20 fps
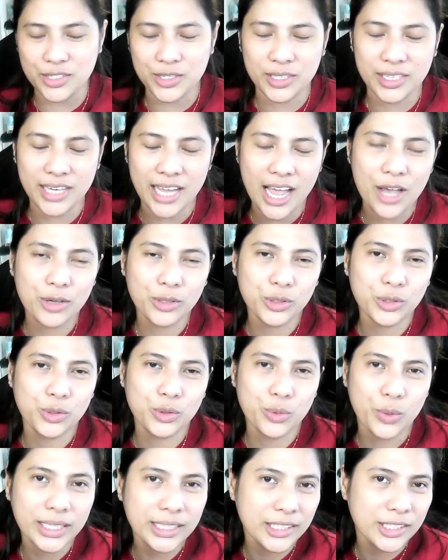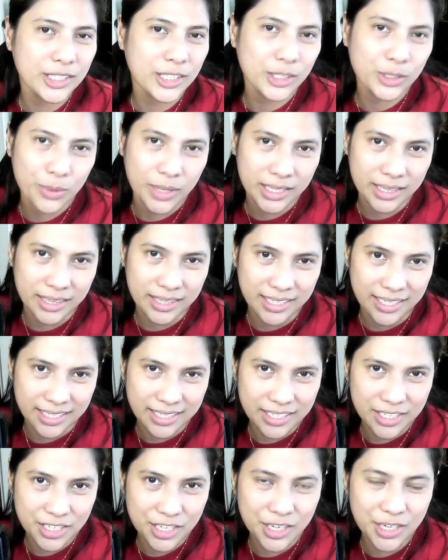So now 2020,
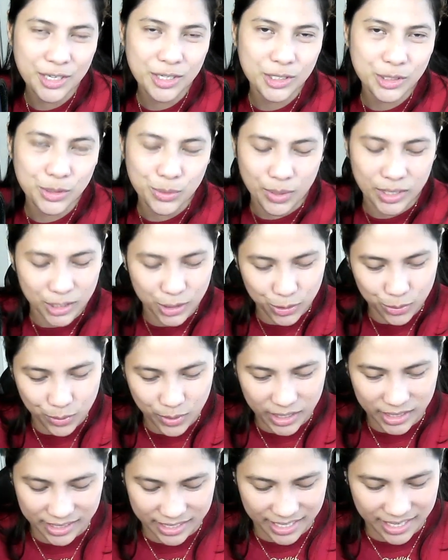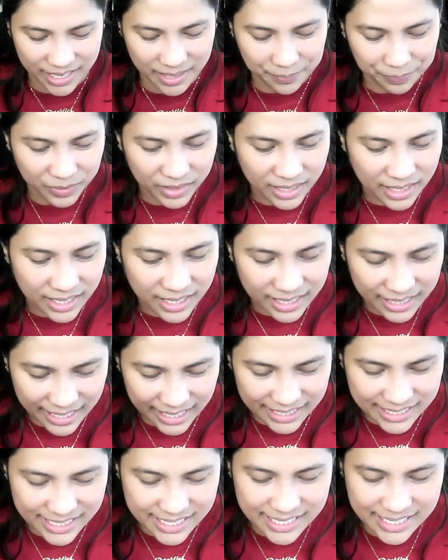year 2020.
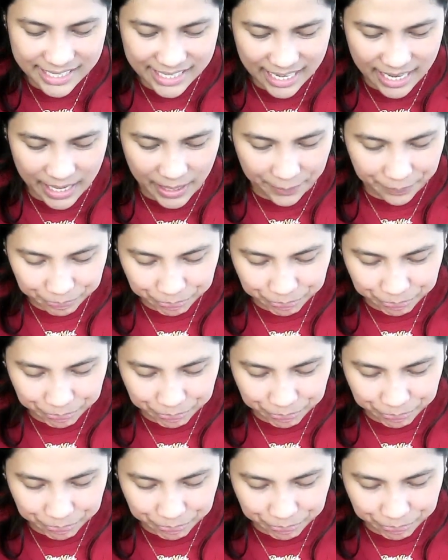Let's see.